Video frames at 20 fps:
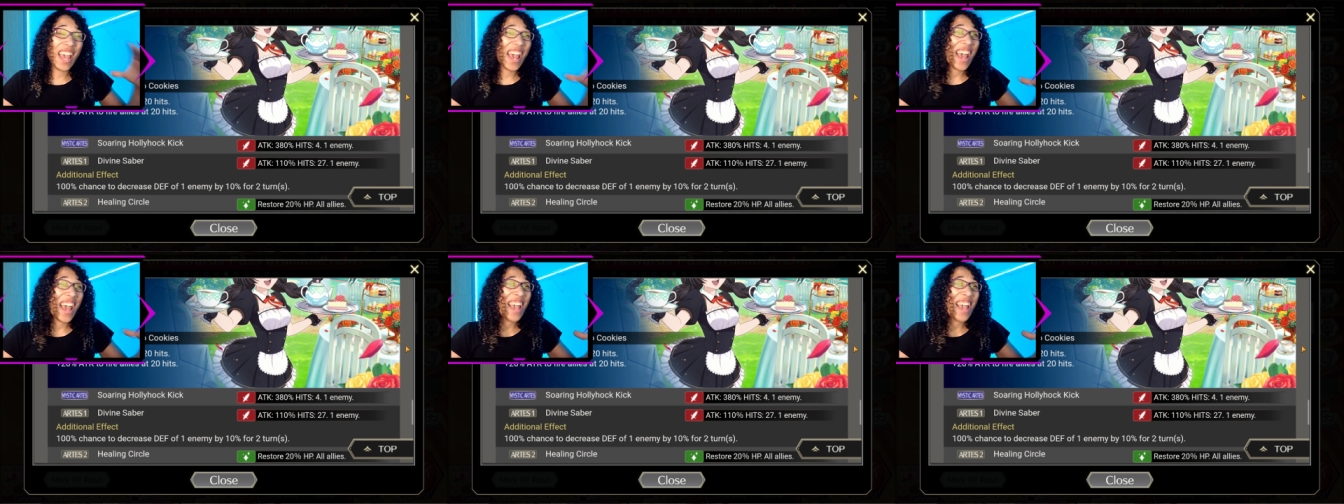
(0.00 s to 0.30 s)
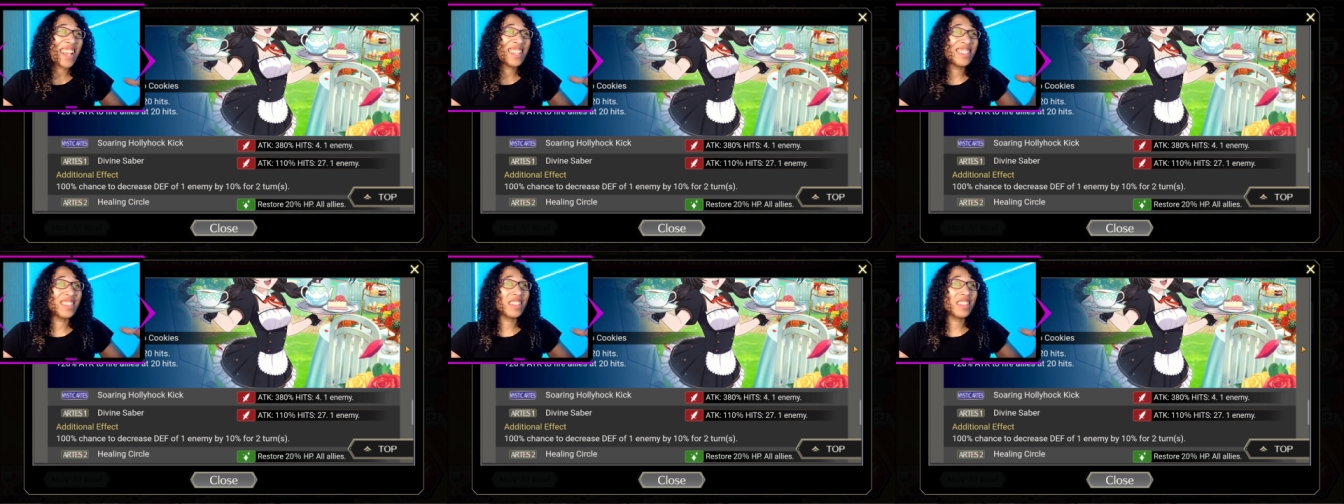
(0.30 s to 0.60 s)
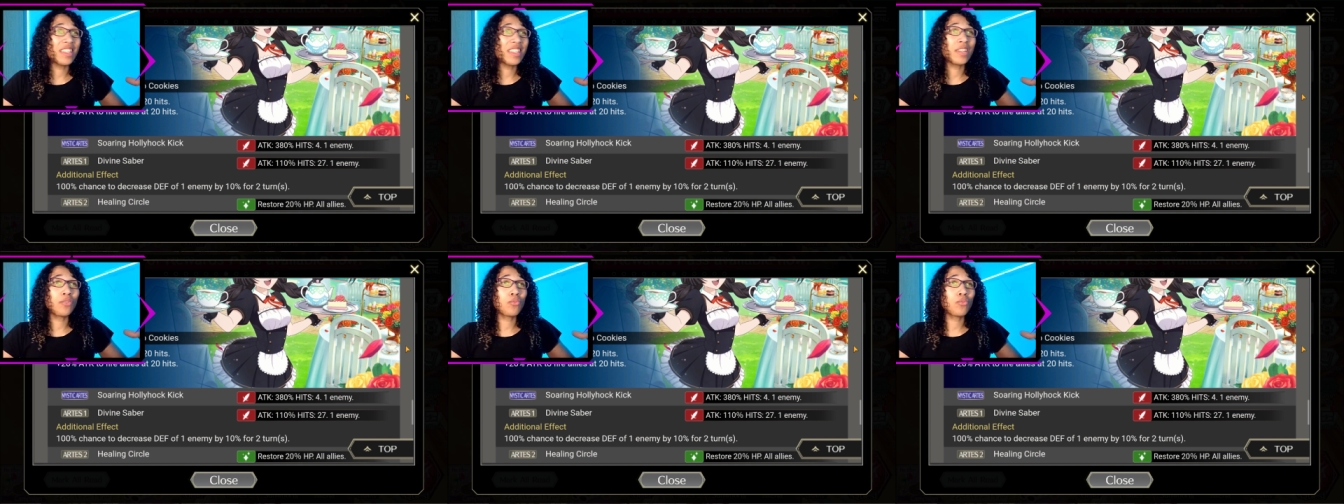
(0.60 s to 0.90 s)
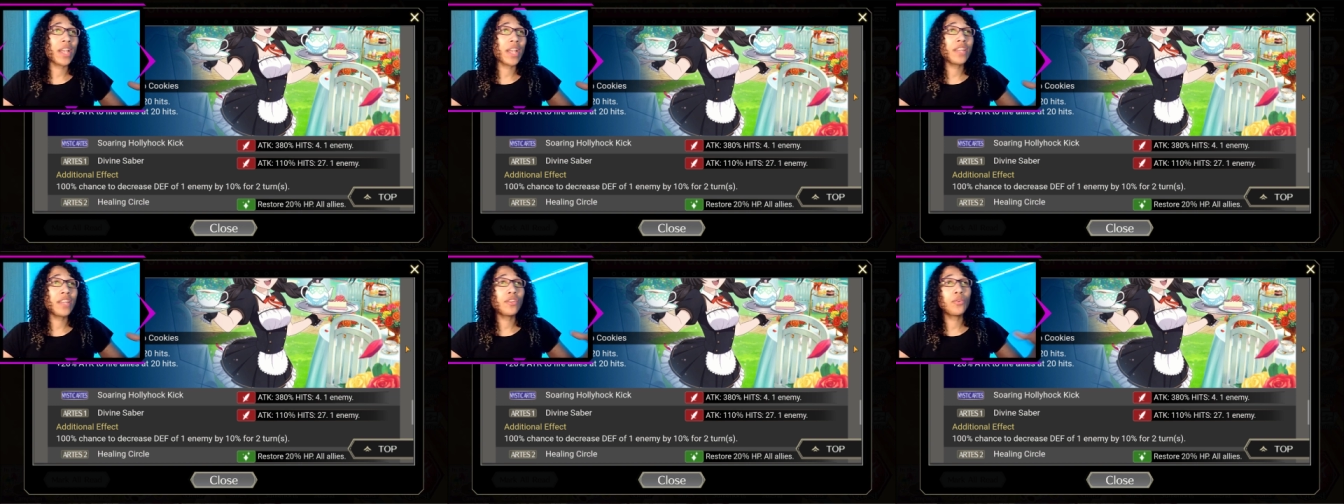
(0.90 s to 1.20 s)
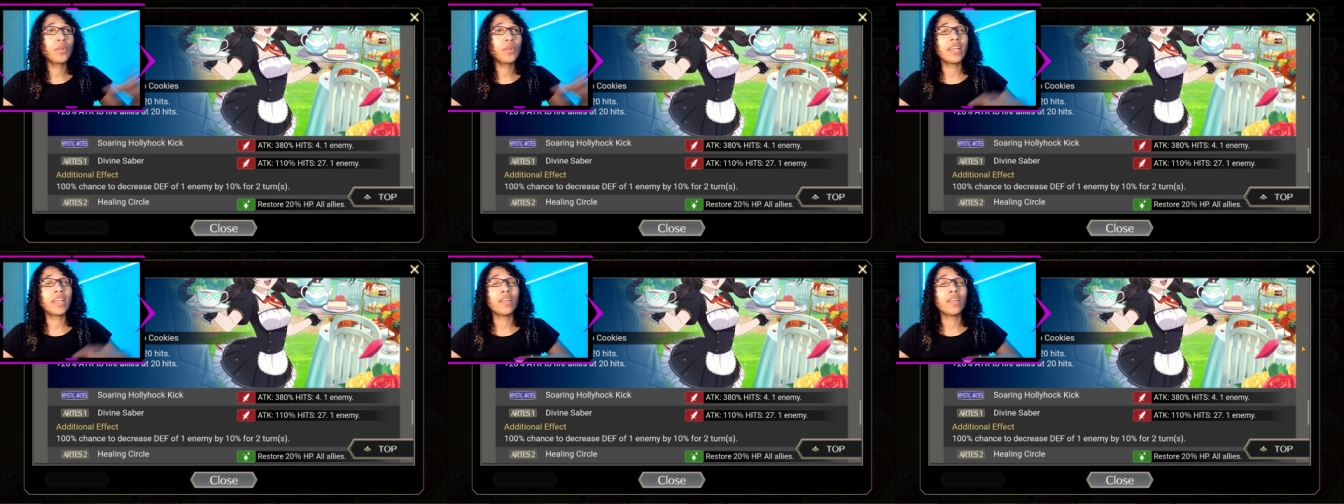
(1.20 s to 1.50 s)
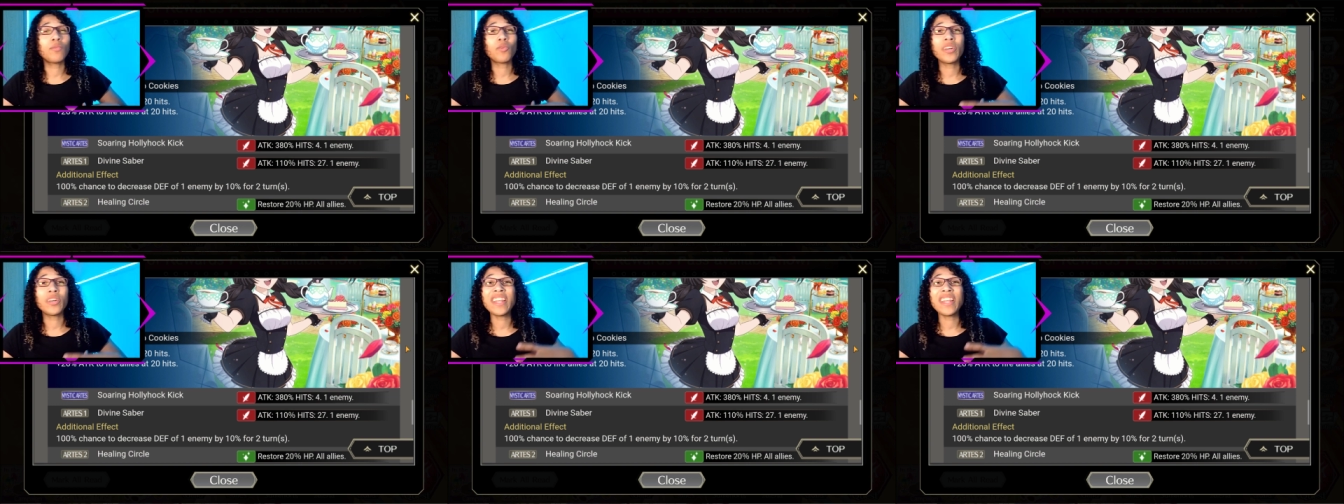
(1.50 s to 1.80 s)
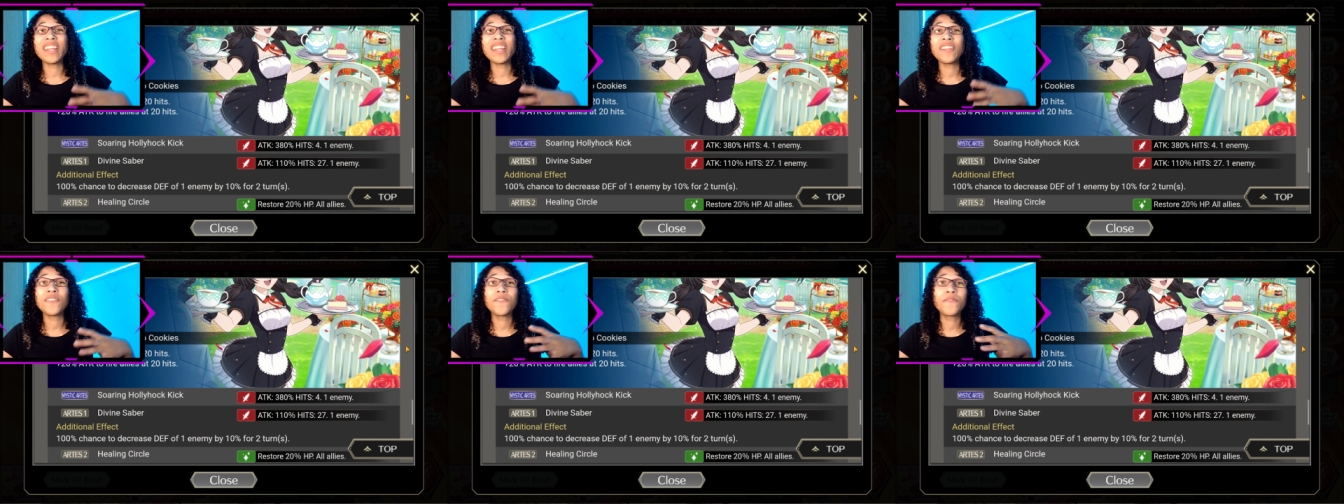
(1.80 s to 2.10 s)
excellent raid unit and one
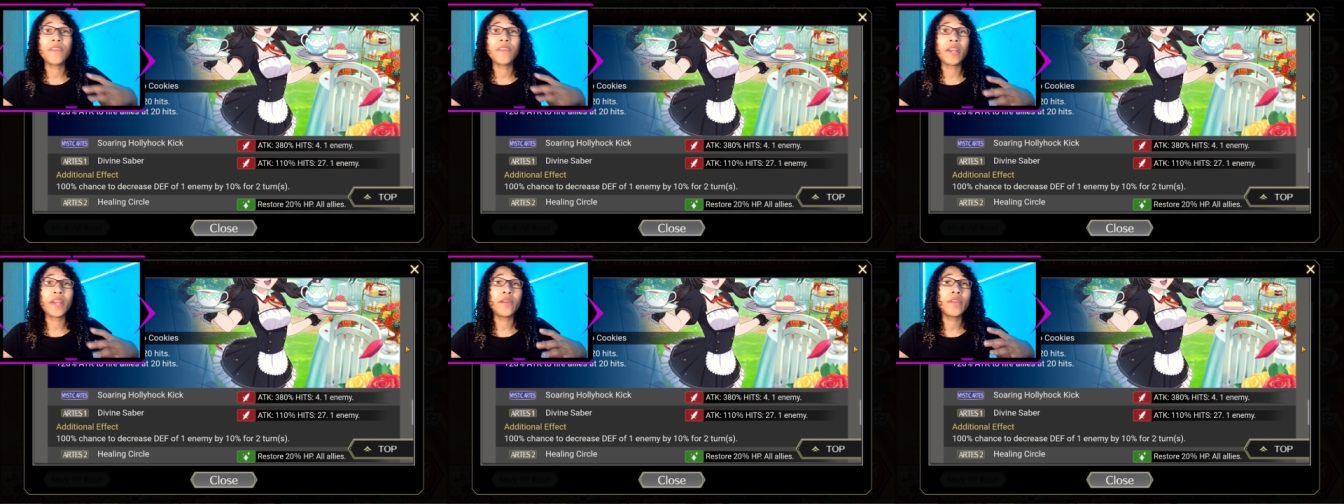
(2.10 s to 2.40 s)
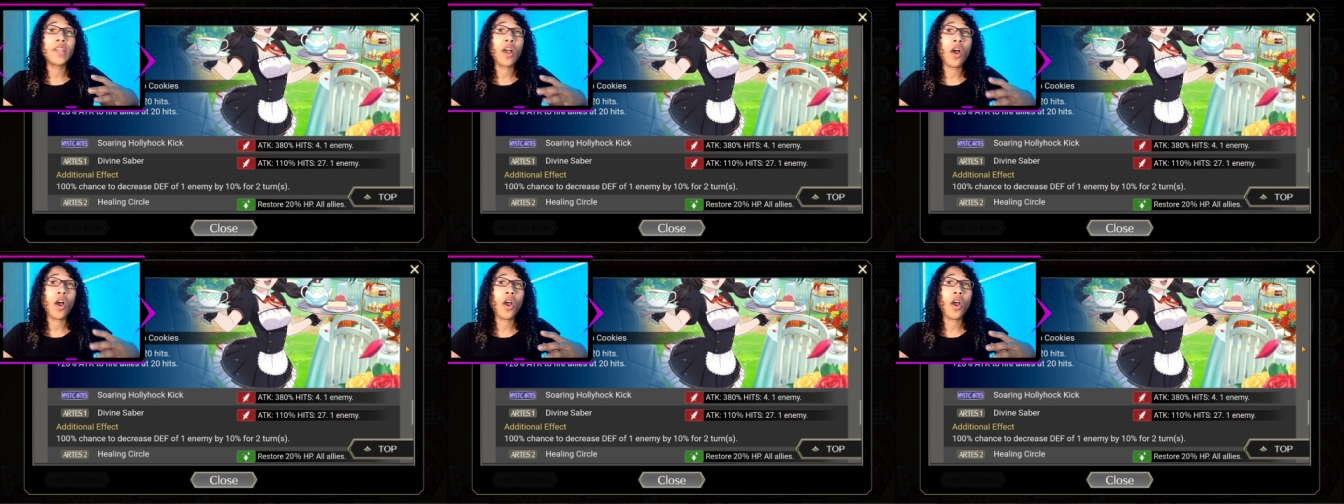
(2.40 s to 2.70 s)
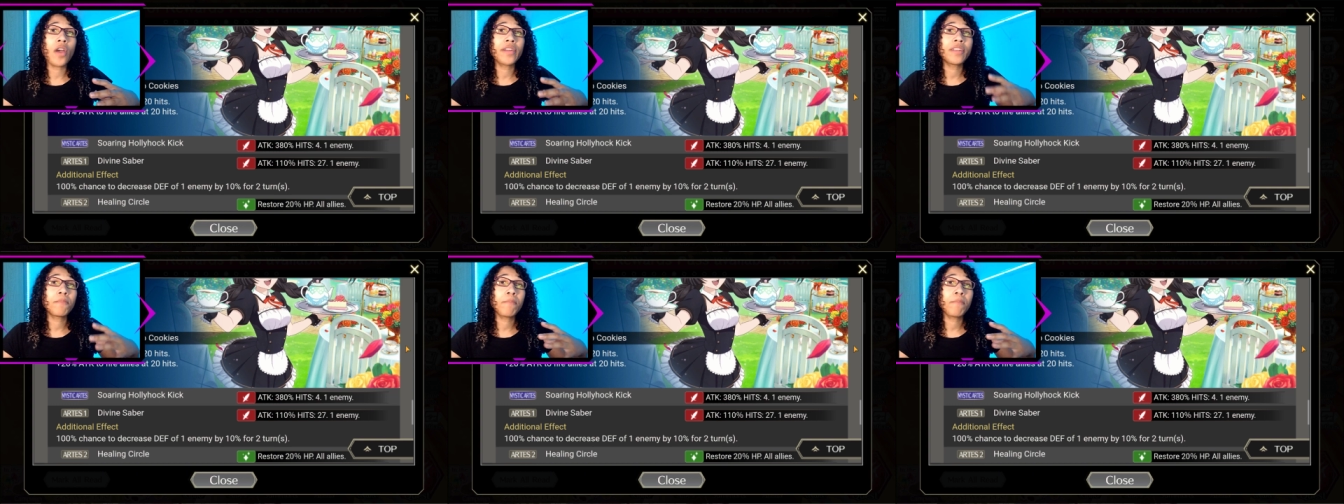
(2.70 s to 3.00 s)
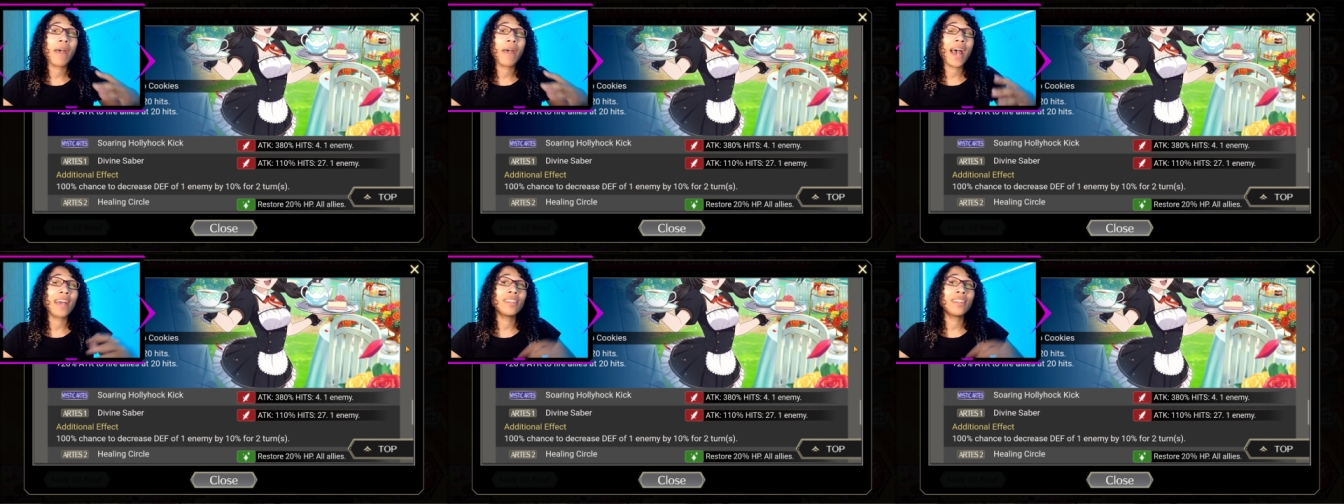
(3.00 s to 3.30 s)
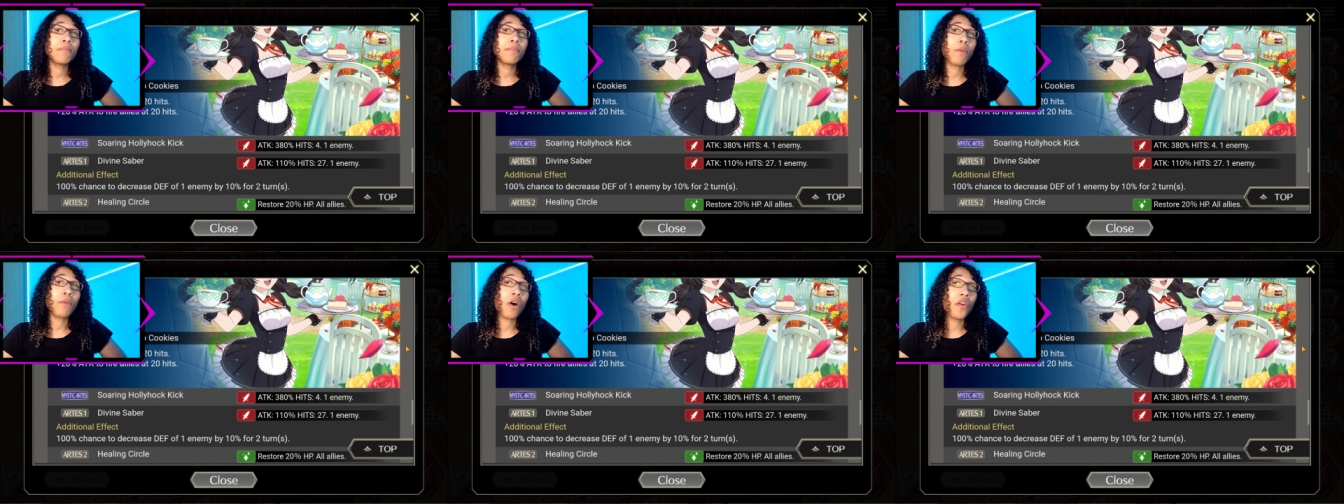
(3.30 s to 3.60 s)
that is very hard to pass up